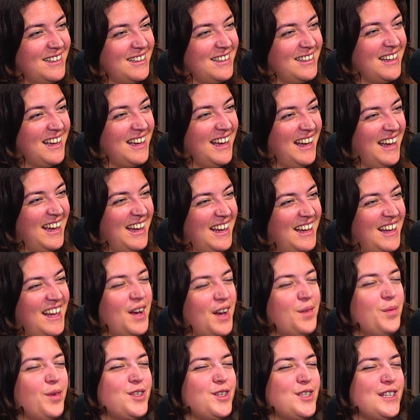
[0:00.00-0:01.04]
Yeah.
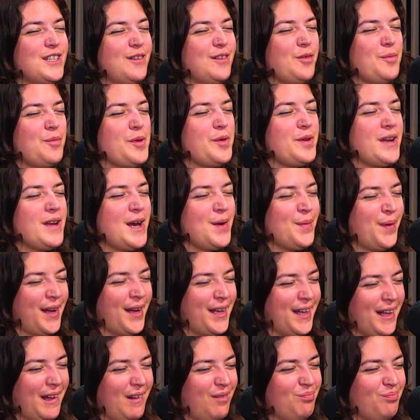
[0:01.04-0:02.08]
And what do you love about
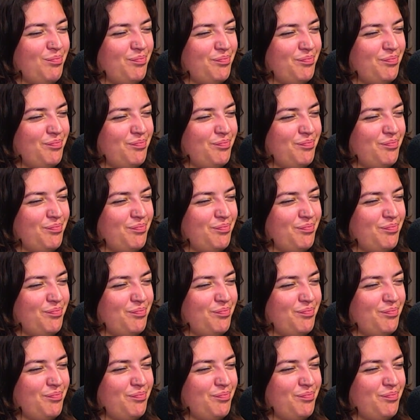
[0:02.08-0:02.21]
networking?